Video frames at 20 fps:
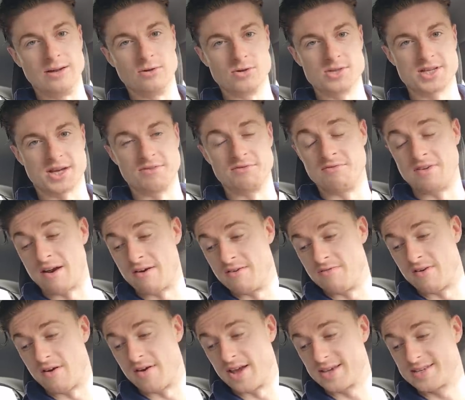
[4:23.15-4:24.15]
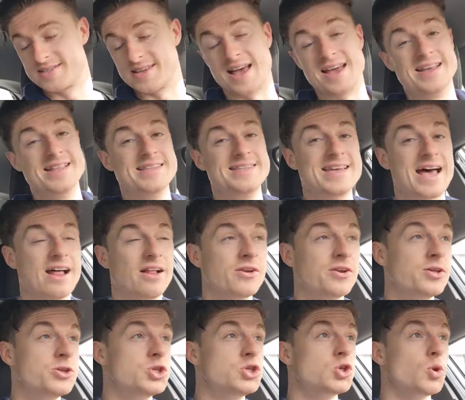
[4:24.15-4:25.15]
Looks like a very, very exciting
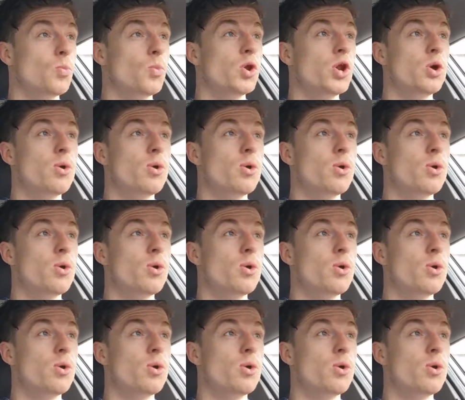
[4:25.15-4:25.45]
talent and someone